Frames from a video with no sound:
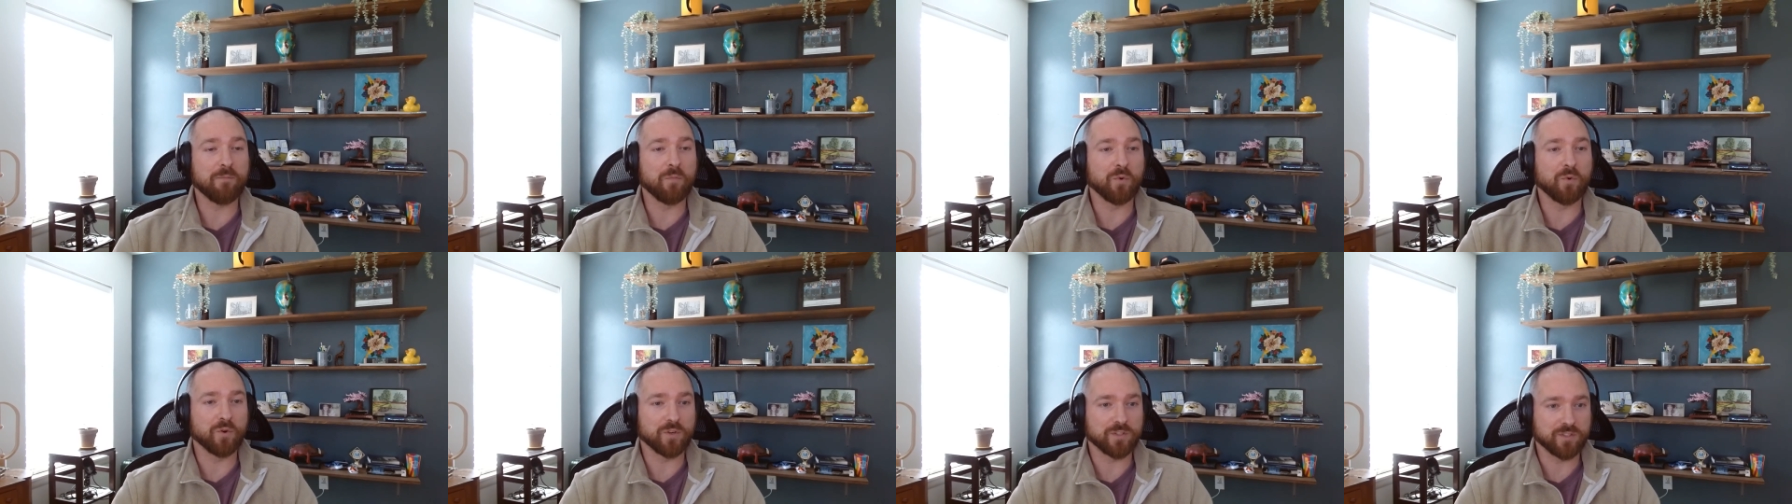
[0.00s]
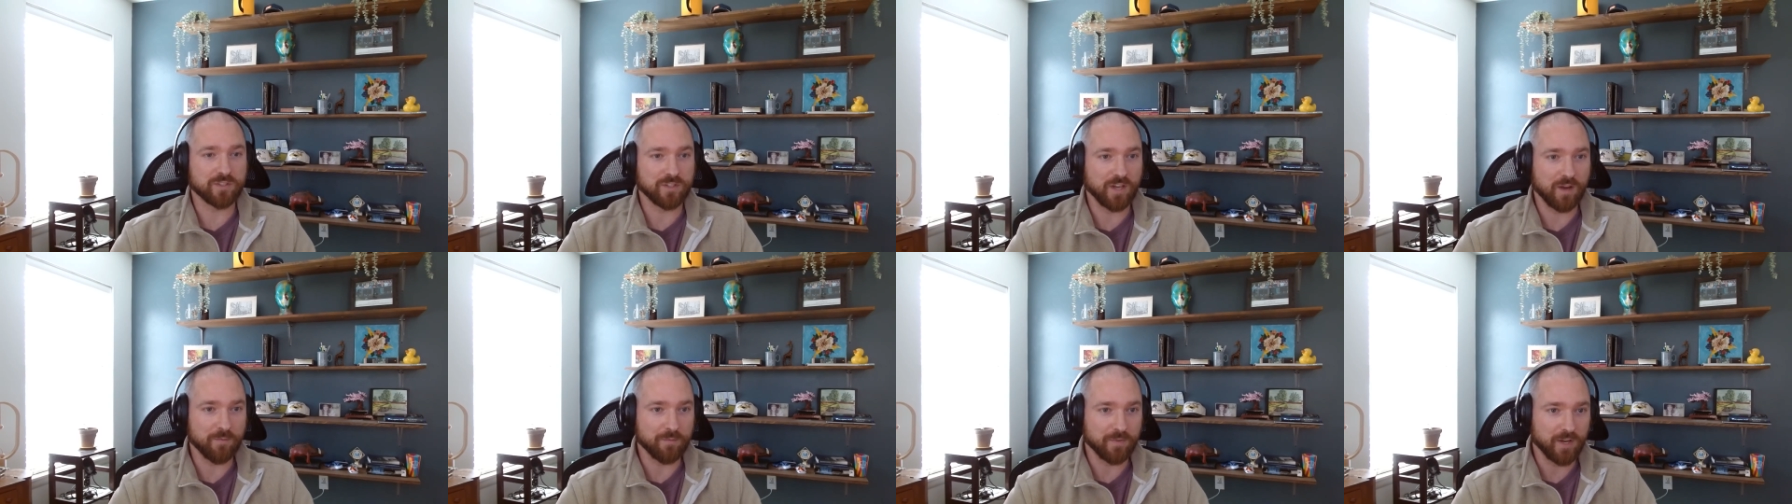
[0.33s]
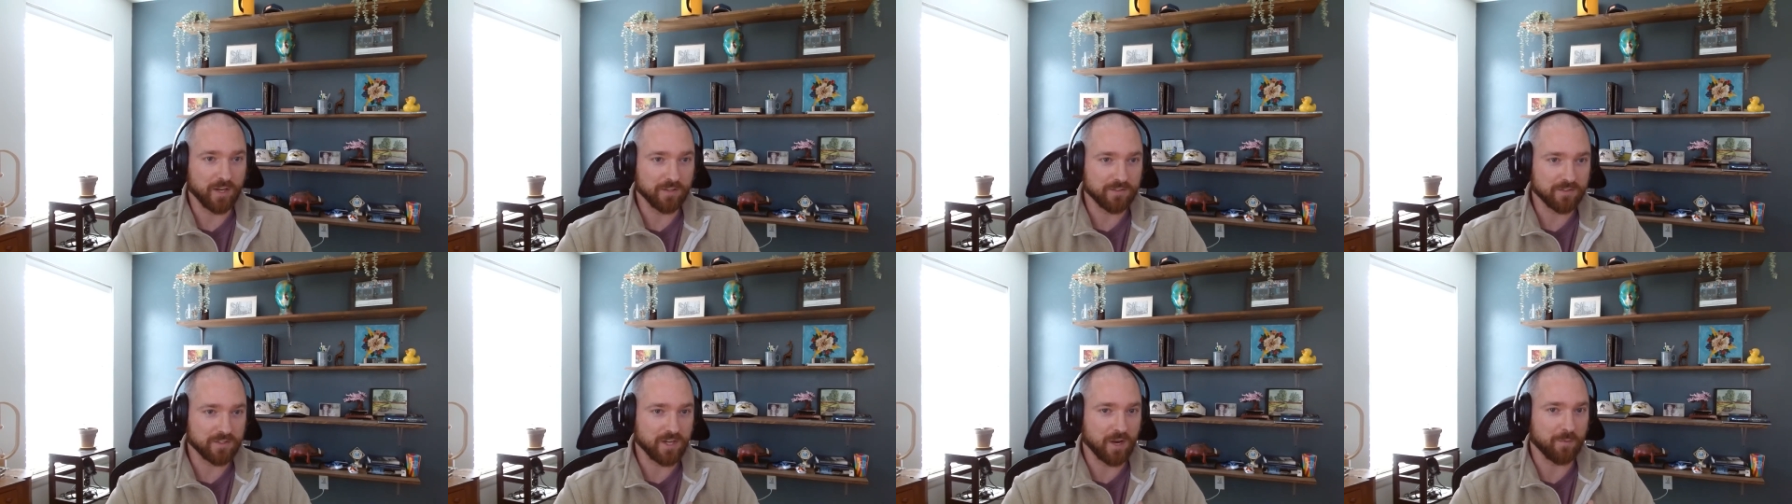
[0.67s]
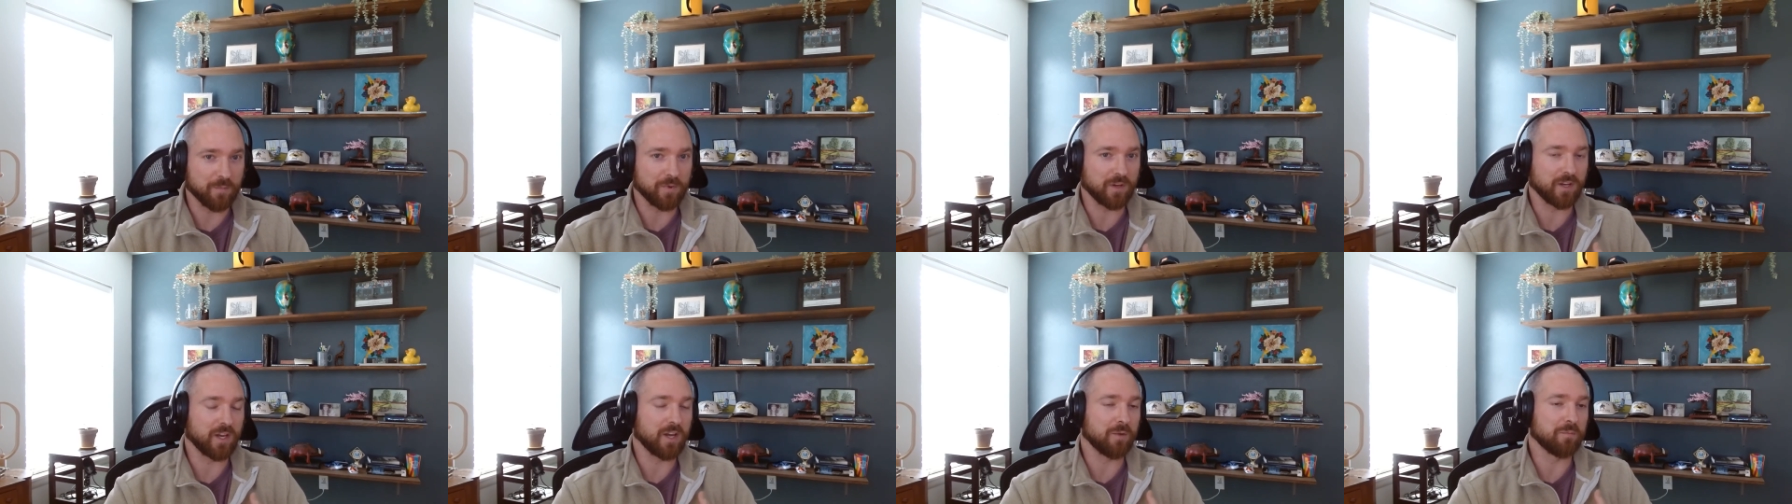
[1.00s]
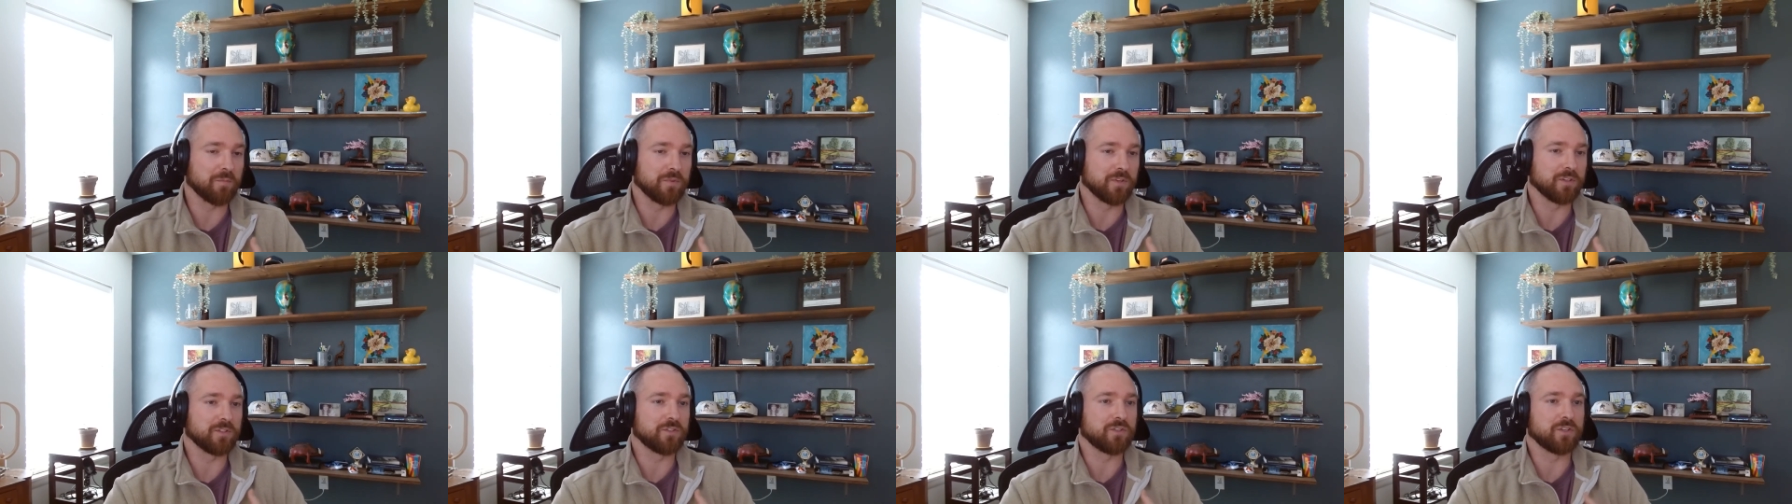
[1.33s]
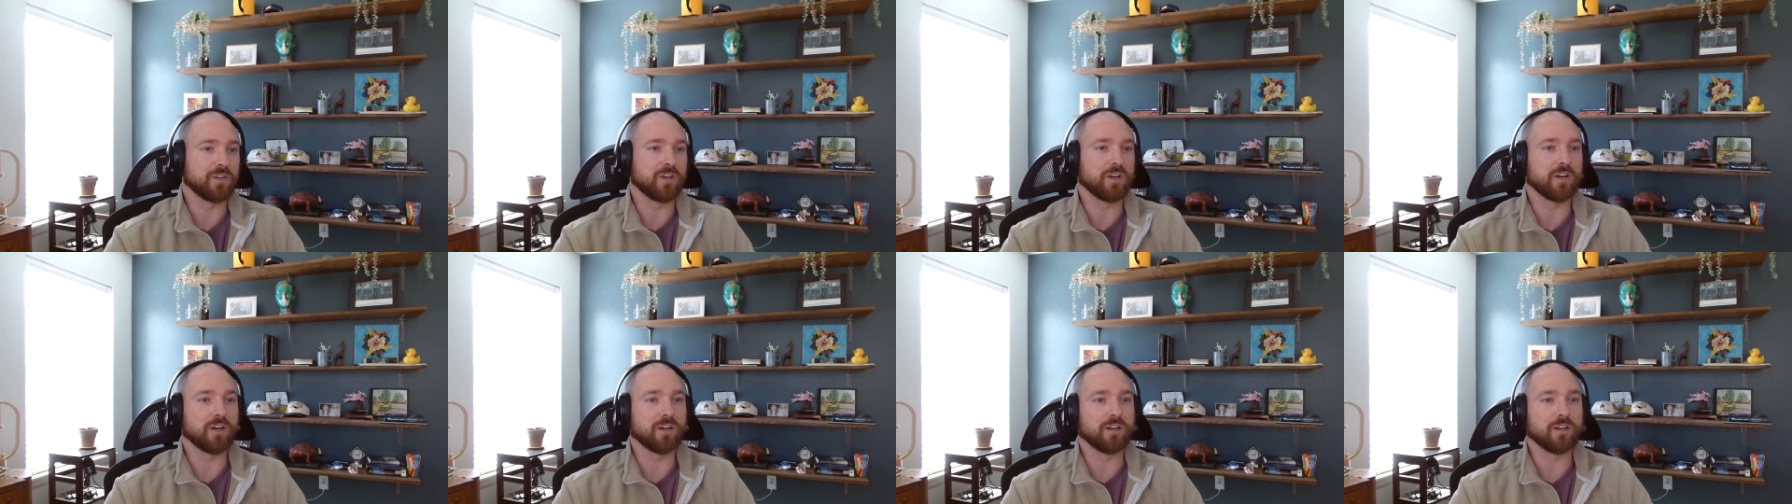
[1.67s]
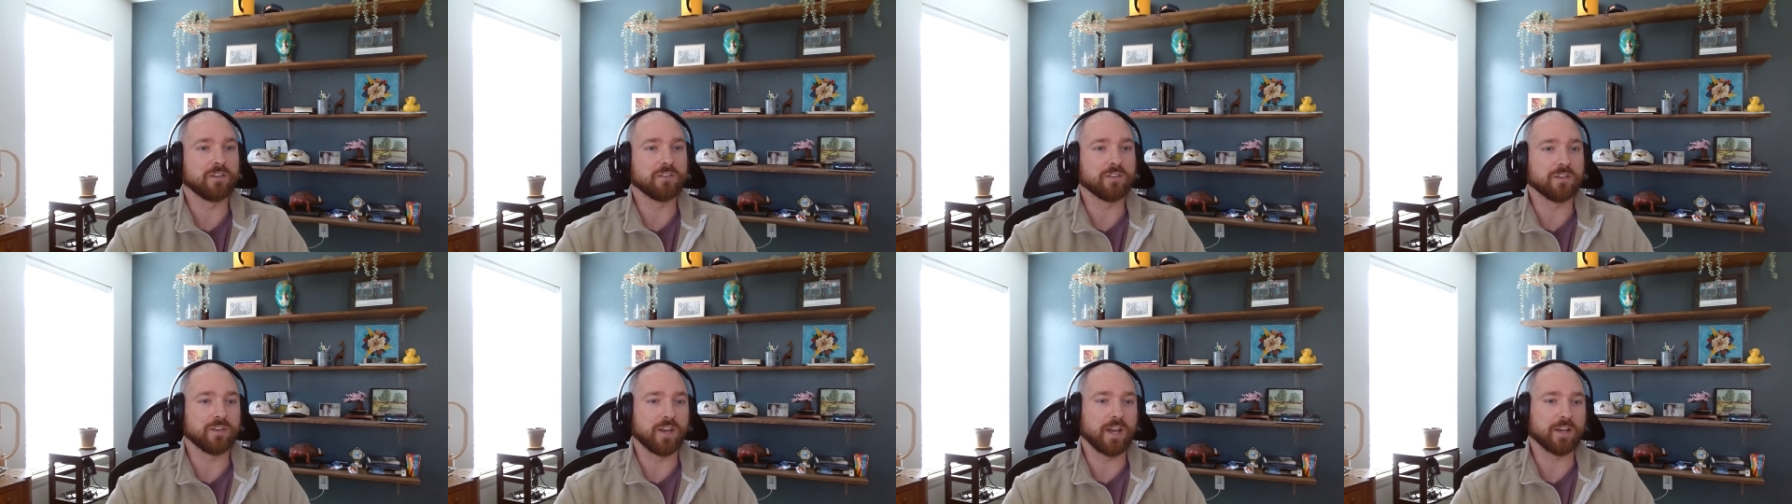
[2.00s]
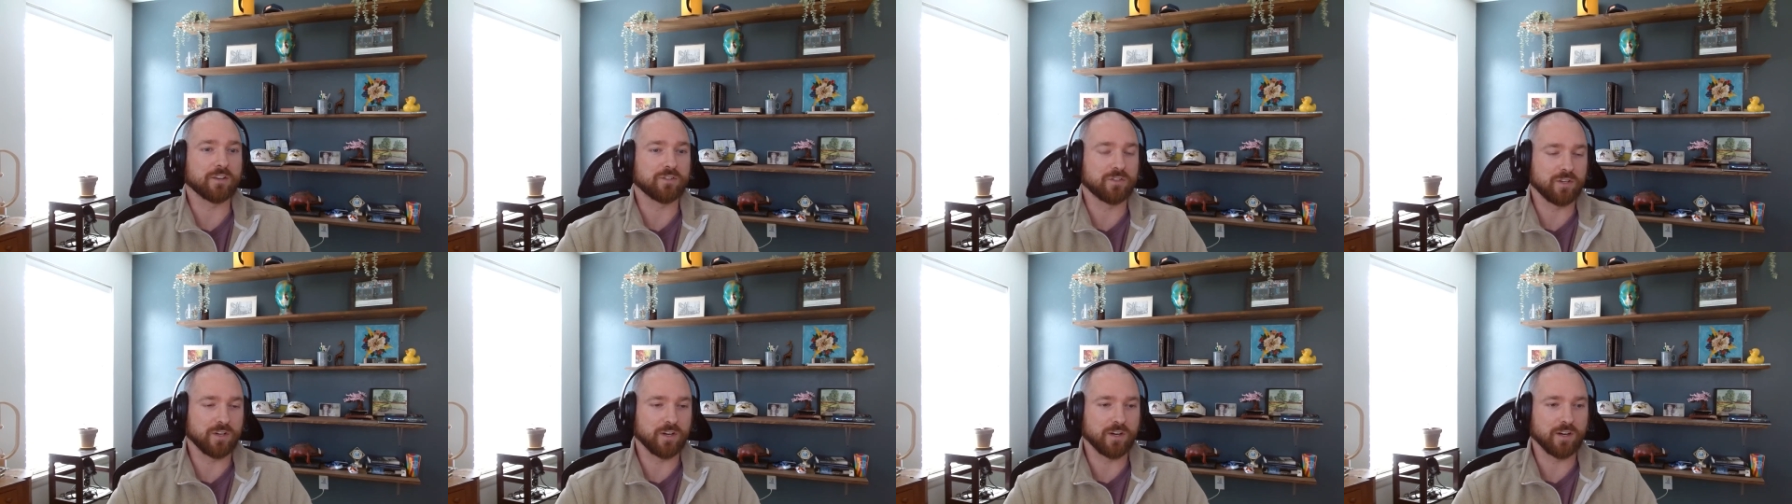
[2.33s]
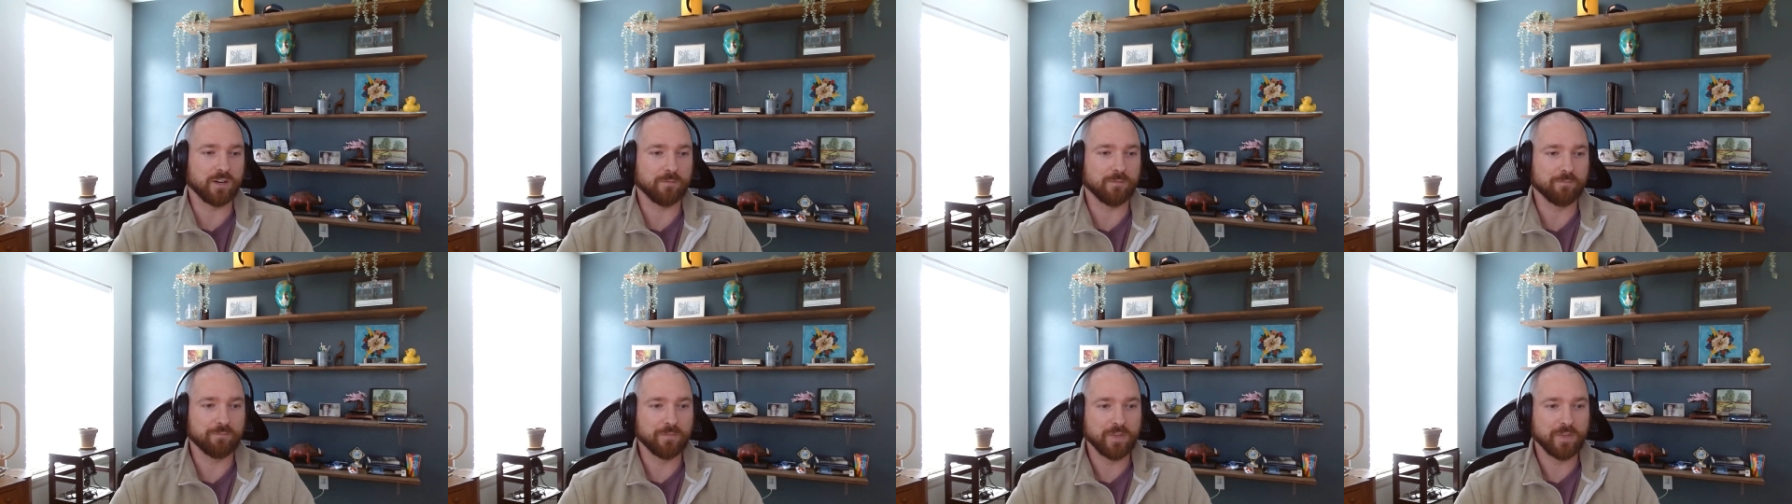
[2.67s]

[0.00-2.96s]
more subnets coming up this year and into next year.